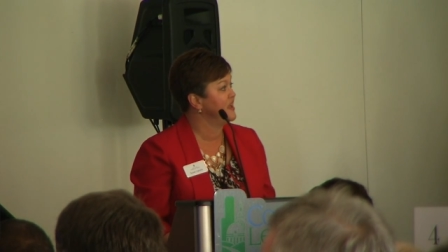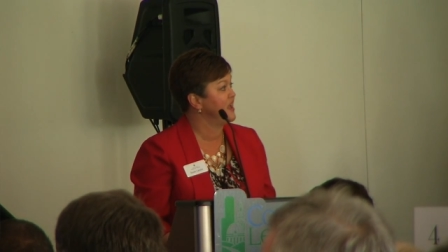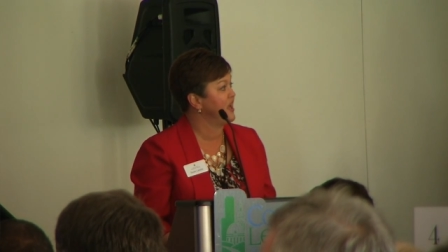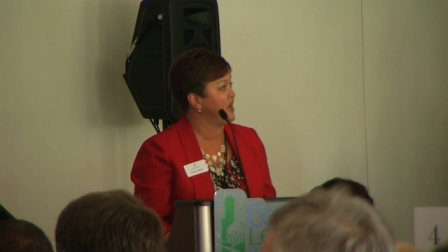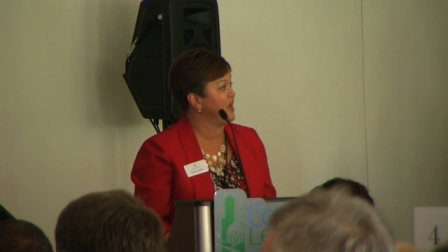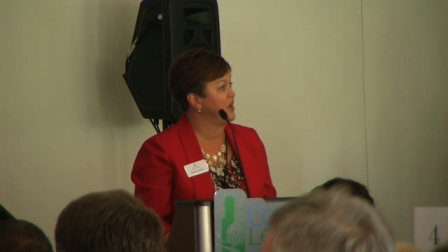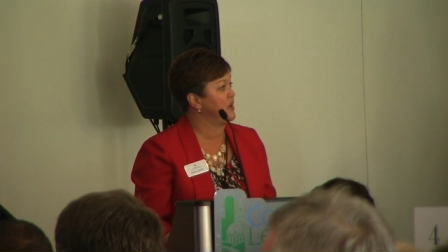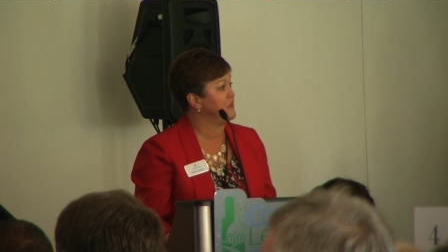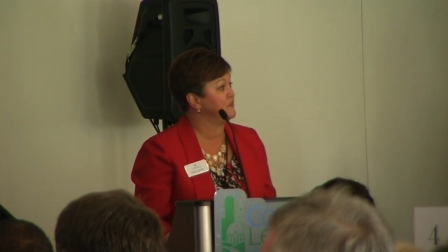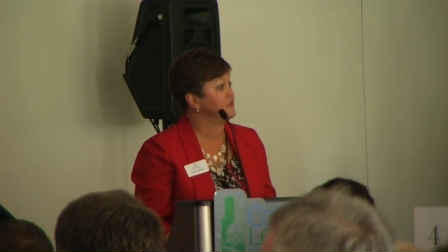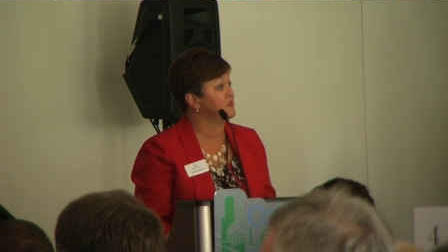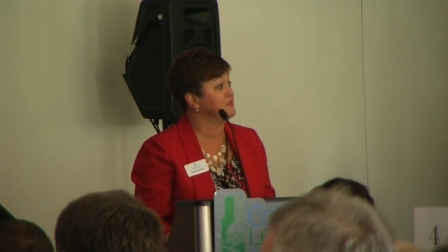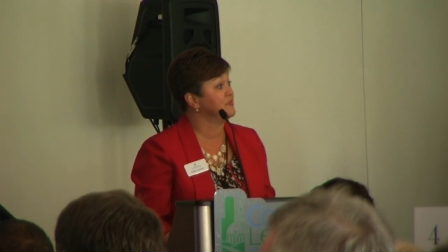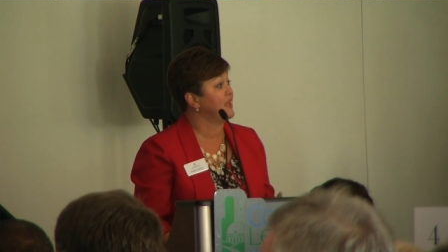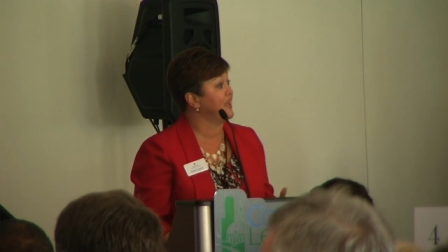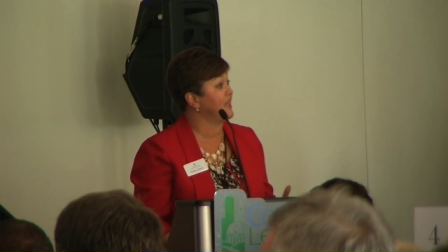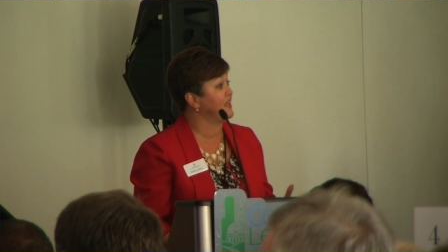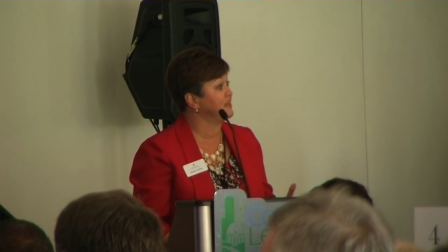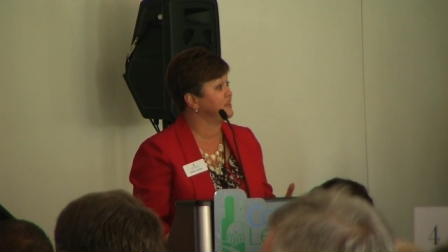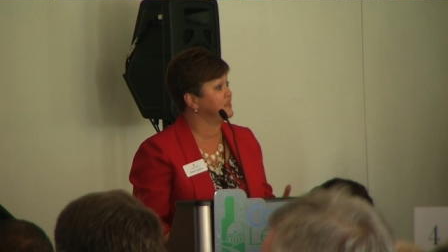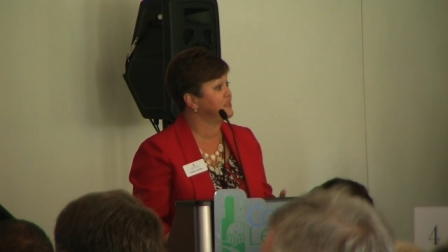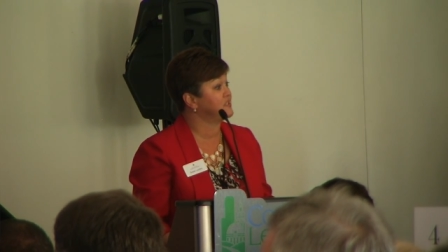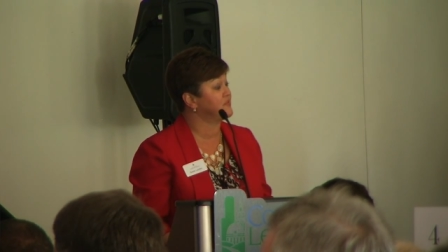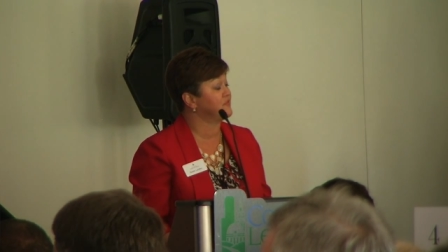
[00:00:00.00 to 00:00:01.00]
from
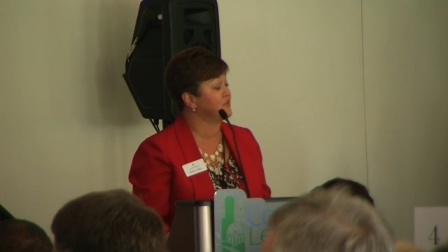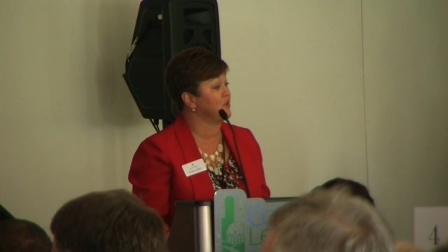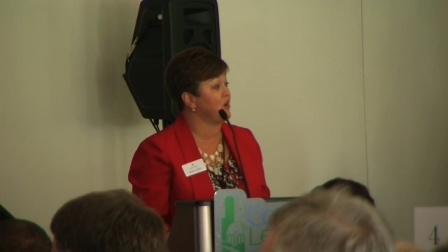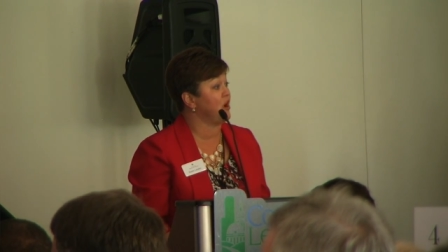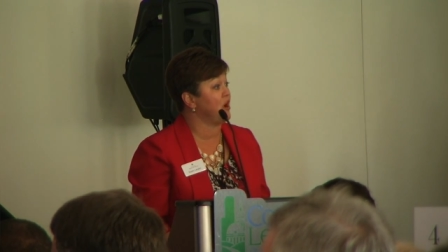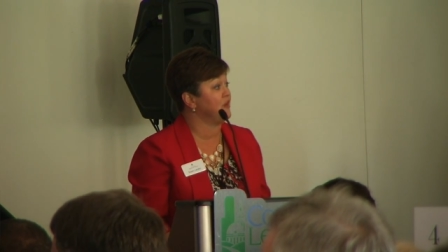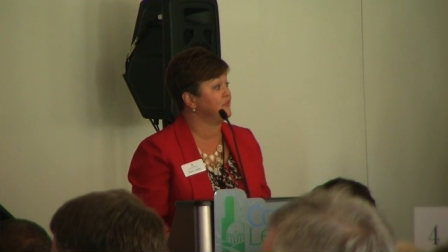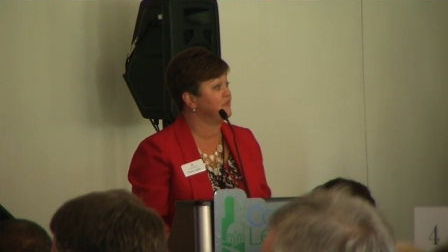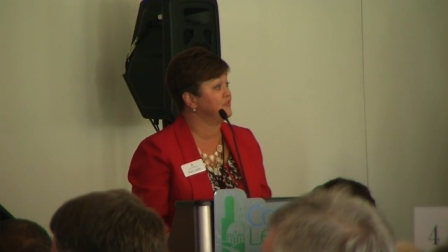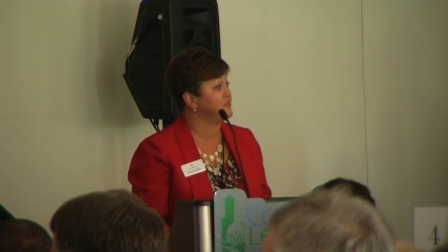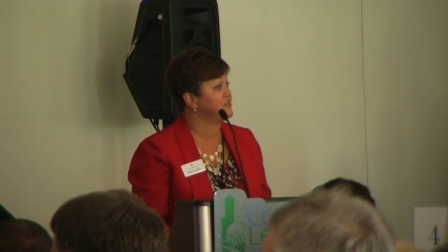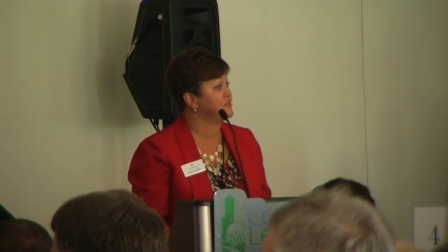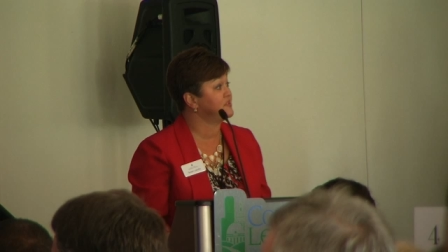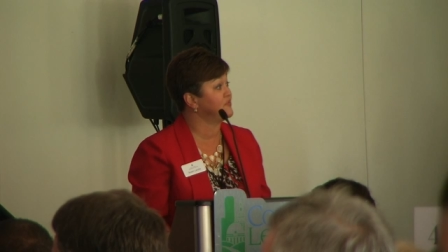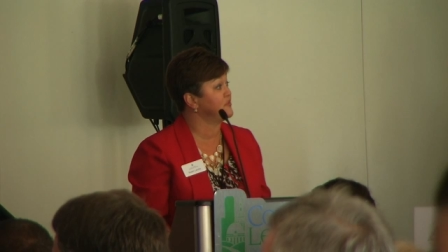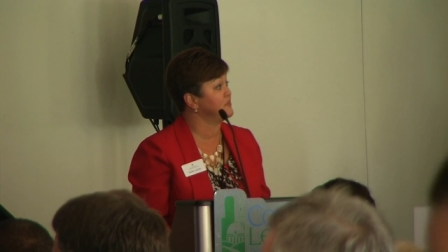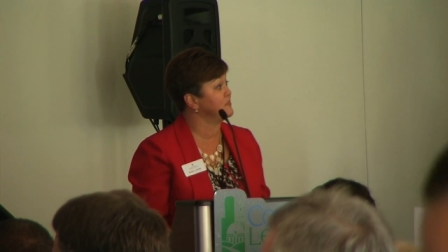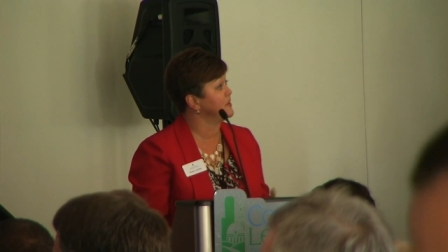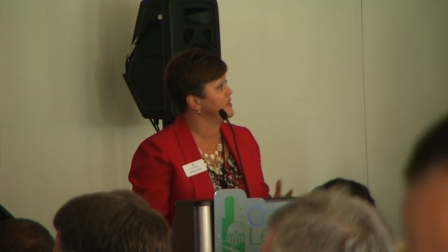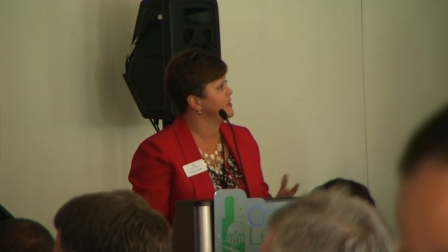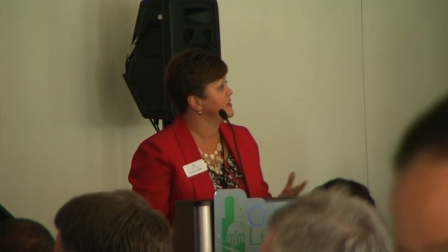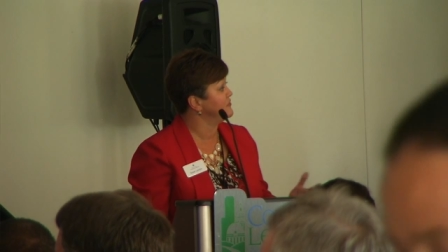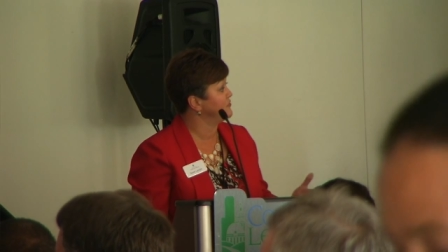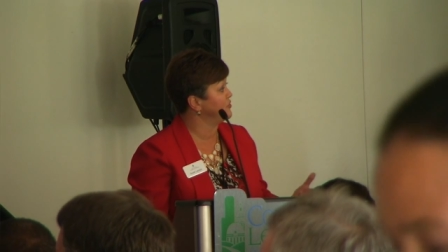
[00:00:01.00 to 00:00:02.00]
candidates for office,
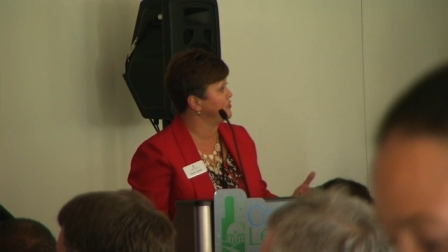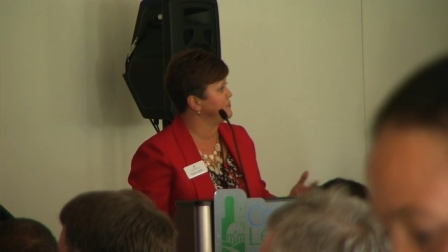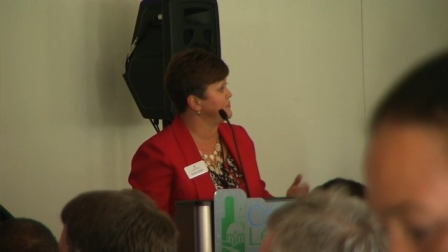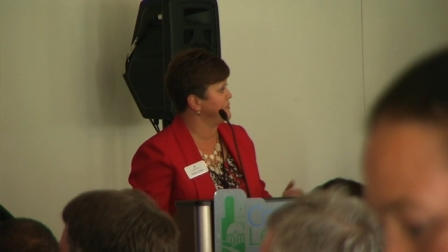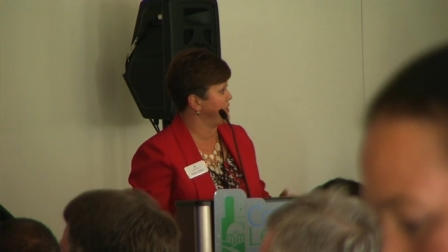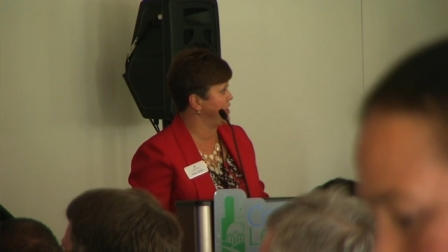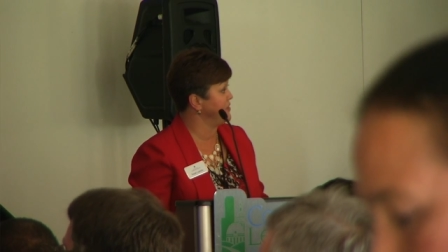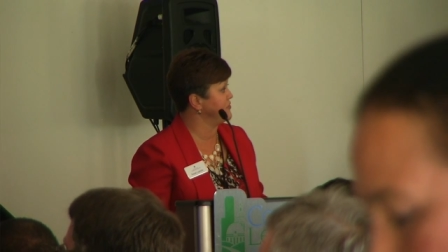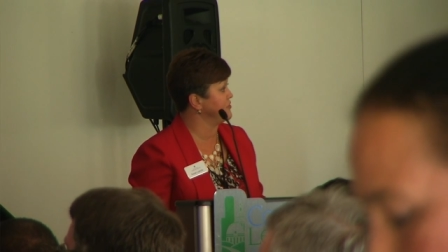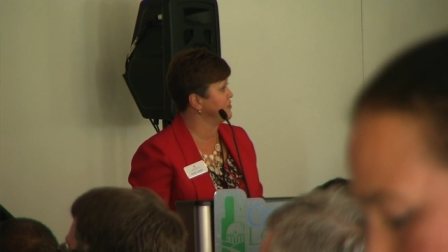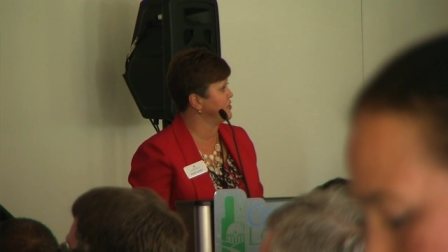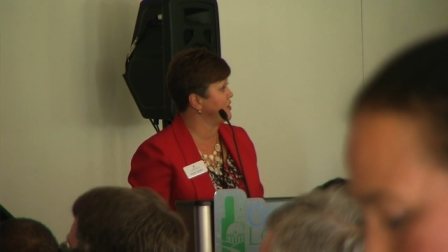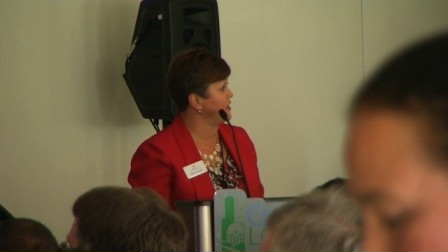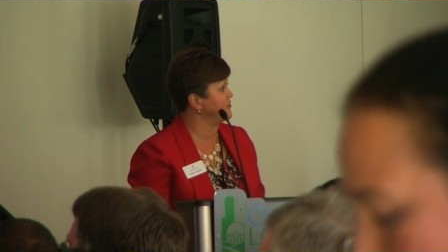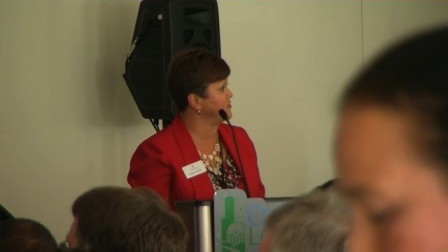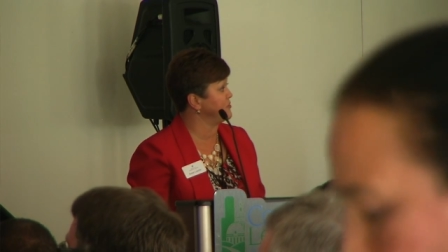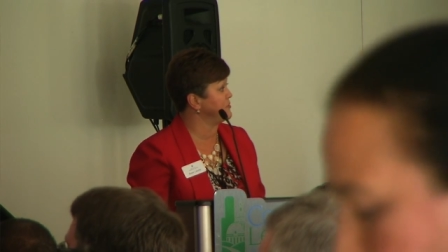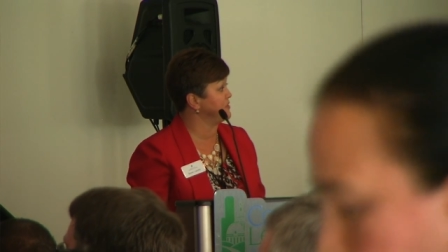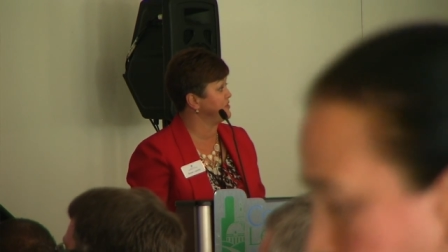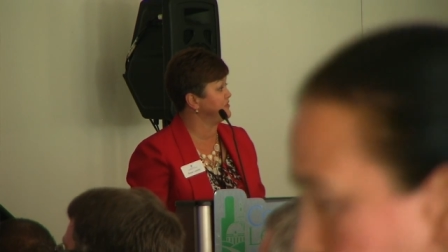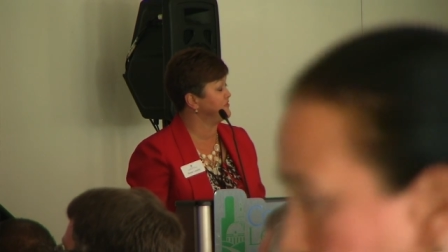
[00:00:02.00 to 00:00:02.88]
from other government